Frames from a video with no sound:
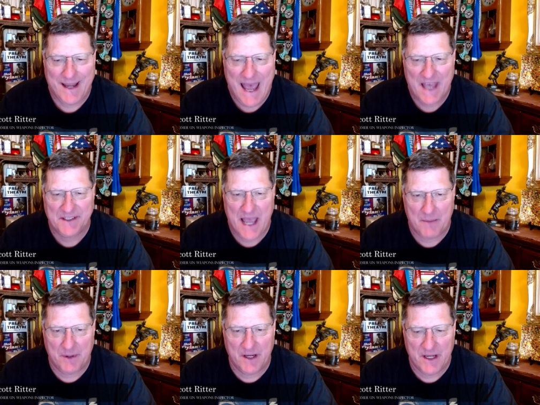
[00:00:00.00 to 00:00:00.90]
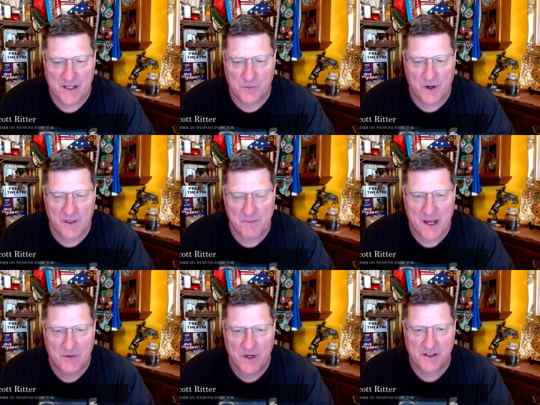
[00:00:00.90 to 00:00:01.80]
It has happened, and he's one of the
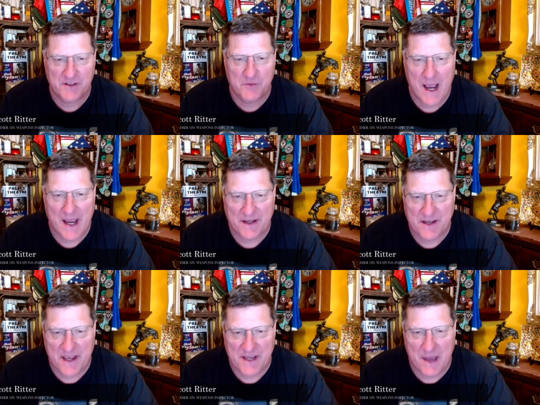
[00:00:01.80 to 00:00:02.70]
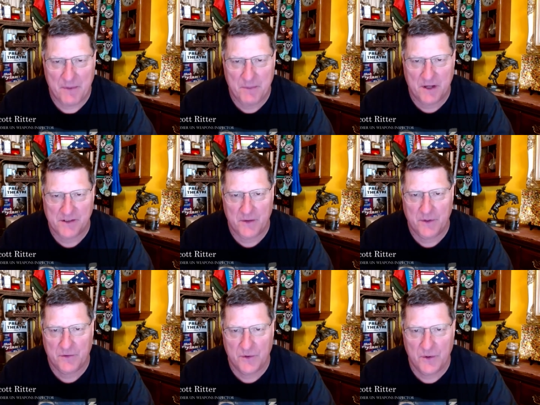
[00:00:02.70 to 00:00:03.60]
main reasons why it has happened because he
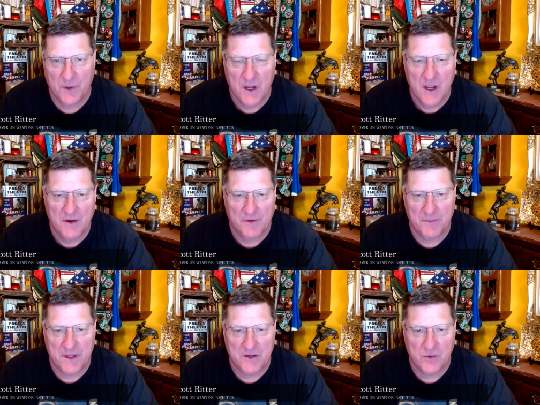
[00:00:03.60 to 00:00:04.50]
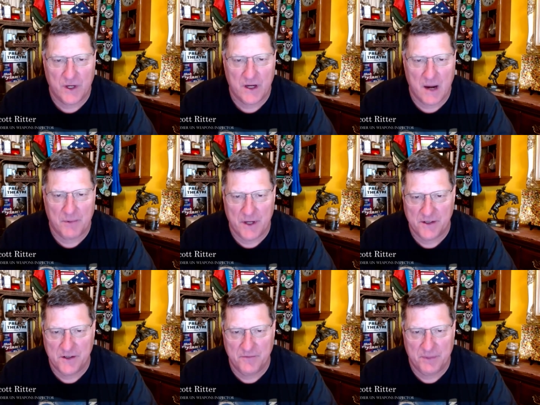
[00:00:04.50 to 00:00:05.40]
withdrew from the Joint
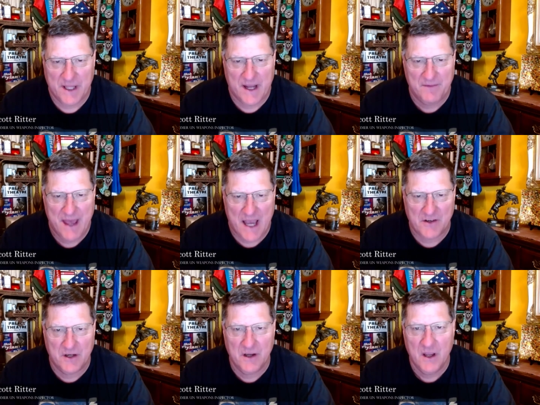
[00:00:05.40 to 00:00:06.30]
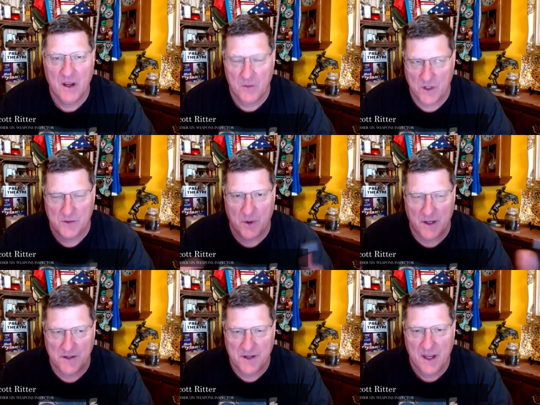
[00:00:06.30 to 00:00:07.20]
Comprehensive Plan of Action, which
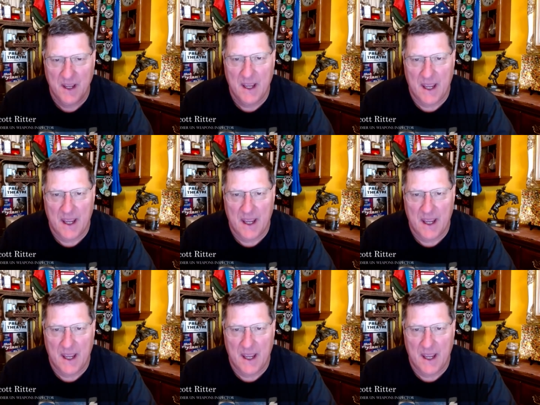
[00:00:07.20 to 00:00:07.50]
was